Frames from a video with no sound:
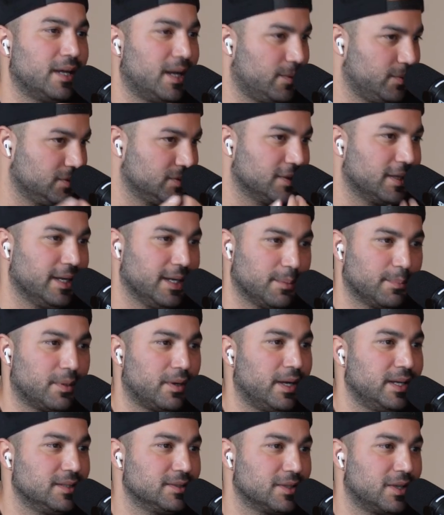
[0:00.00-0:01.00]
I was laying
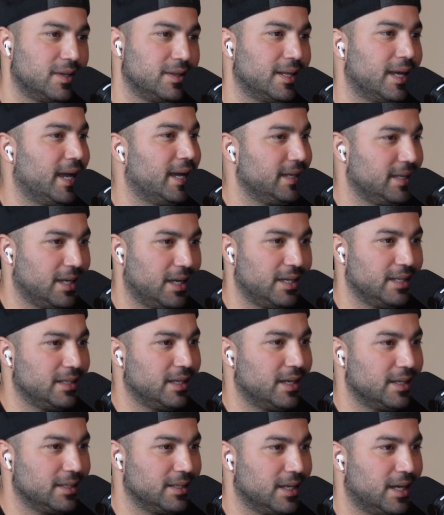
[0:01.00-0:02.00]
praise on that, yada, yada,